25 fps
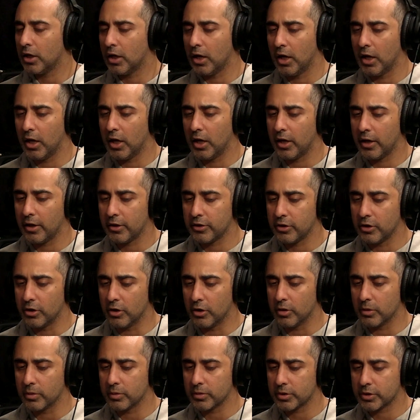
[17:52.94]

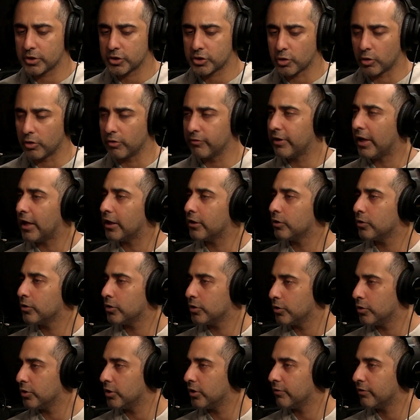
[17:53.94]
store of value,
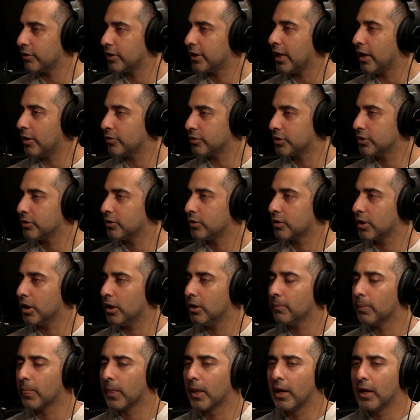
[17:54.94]
unit of account,
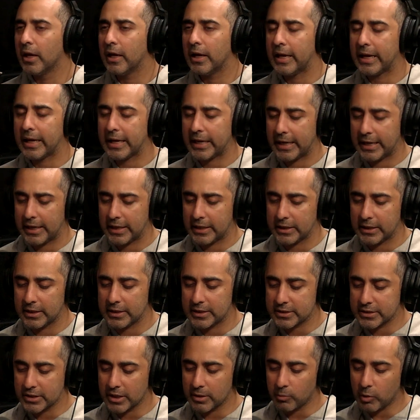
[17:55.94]
okay? And in
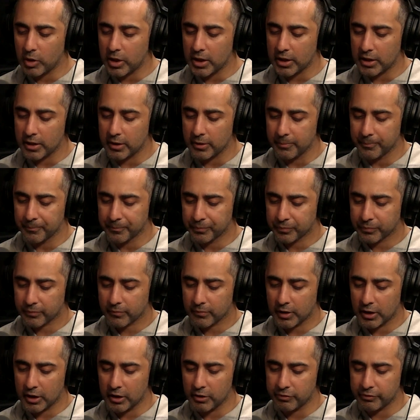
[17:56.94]
the same way,
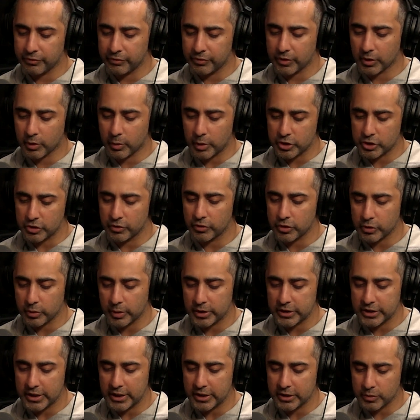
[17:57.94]
if the question of the
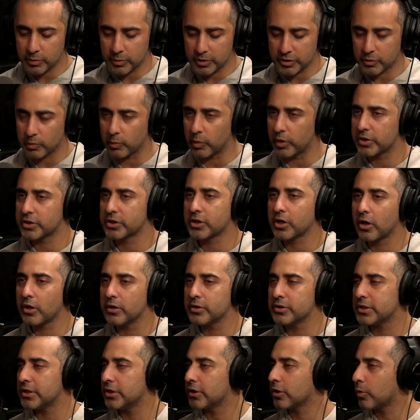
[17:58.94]
2010s was what is a
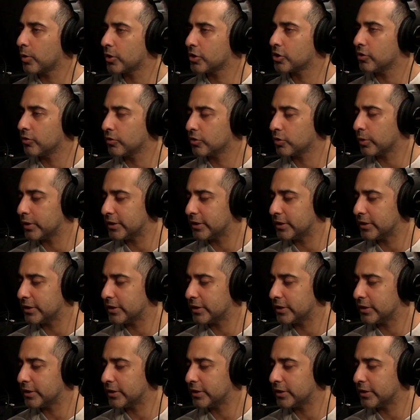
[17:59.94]
currency, the question of the